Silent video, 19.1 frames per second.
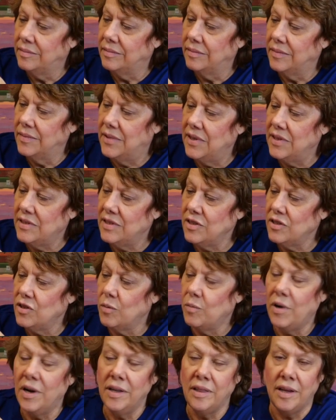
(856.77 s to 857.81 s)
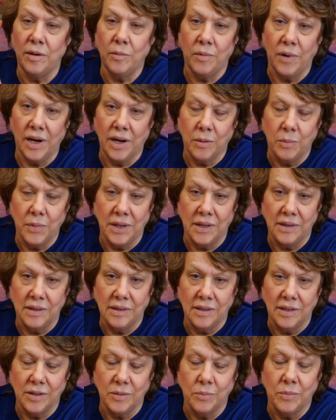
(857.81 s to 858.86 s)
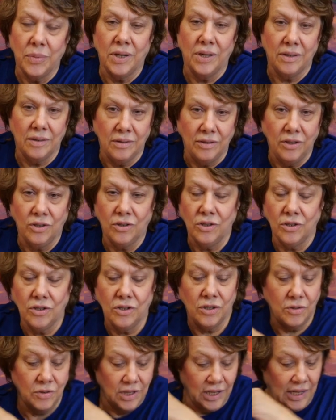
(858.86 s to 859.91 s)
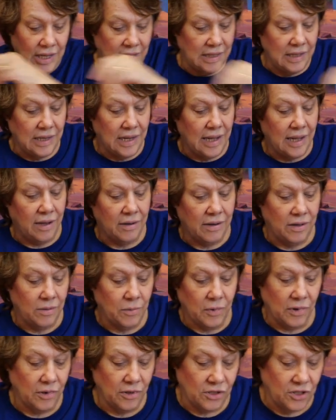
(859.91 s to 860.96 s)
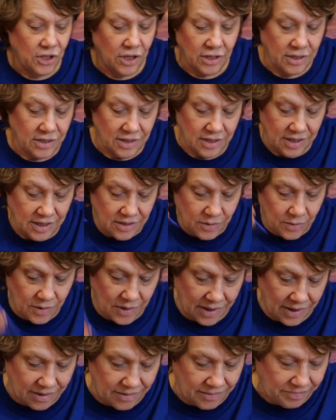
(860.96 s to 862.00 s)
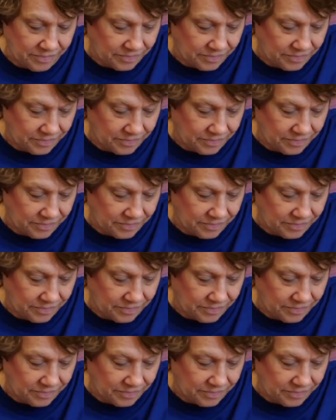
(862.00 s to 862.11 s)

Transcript: This is the way they recommended it, but you could do the in and out. It'd work just as well.